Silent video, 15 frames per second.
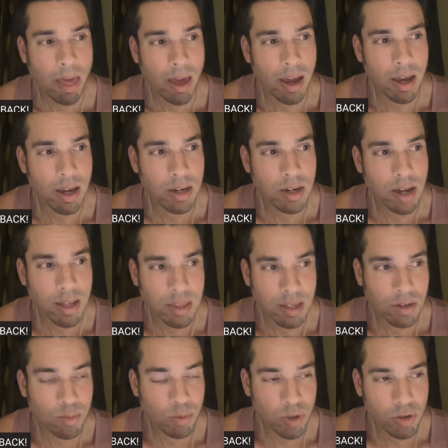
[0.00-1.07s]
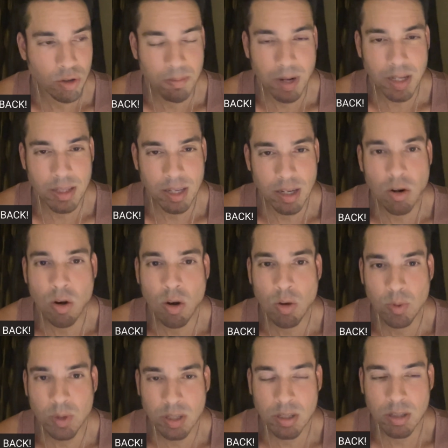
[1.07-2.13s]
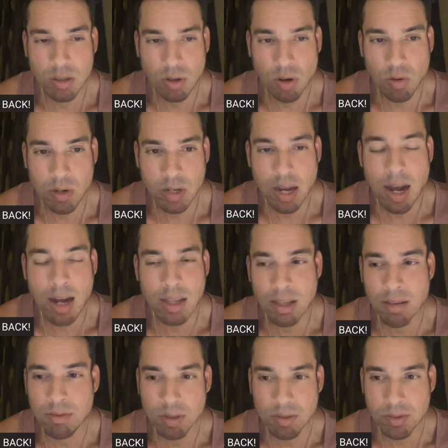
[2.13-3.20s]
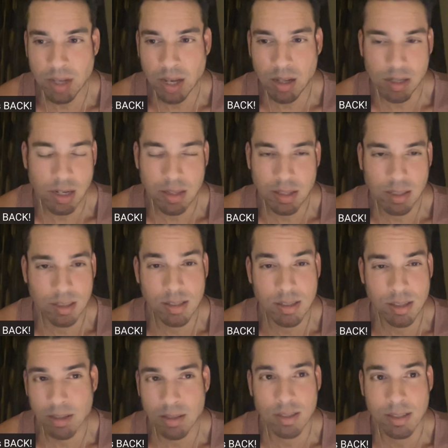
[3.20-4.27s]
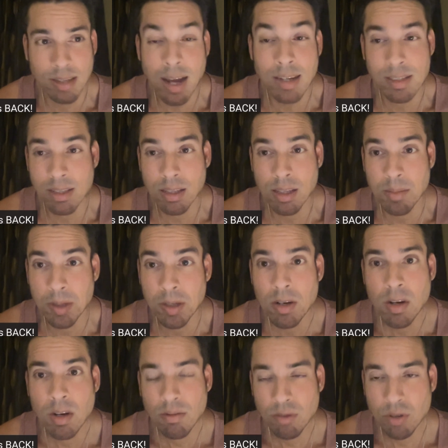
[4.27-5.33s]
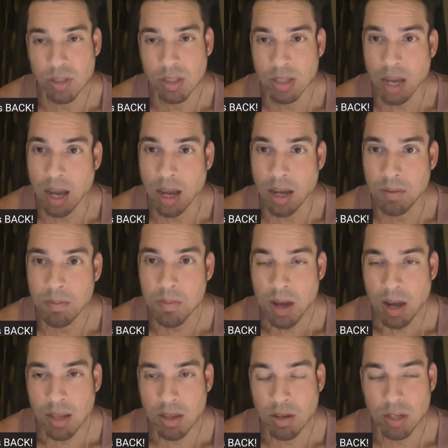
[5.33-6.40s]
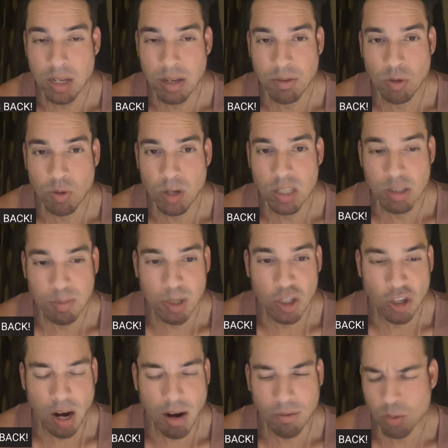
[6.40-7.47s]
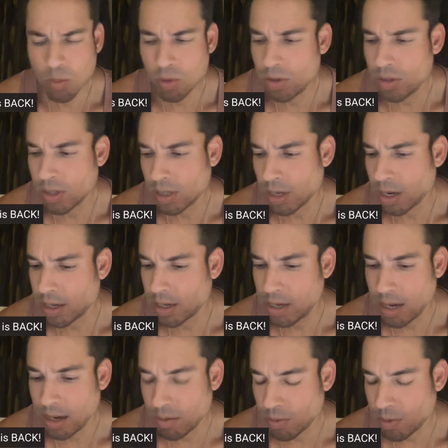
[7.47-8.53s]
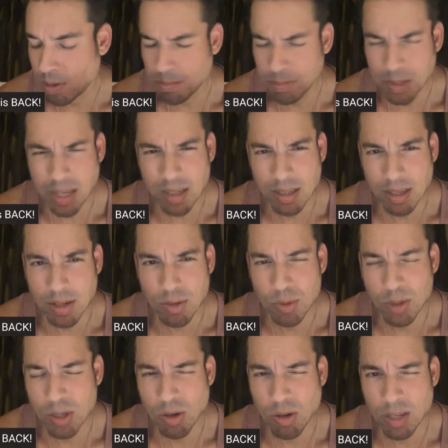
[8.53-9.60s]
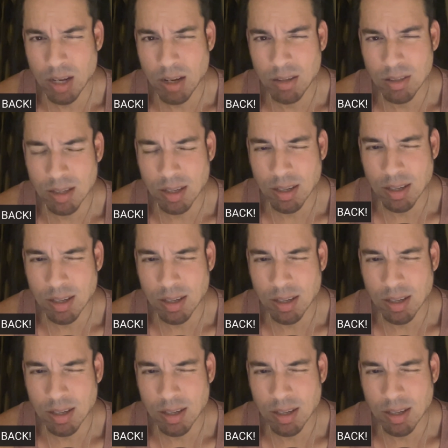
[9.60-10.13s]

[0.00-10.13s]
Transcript: And I think when you combine that all with his already high level of talent, I think the sky's the limit for this guy. I thought he gave a great speech afterwards. I'm blanking on who he called out.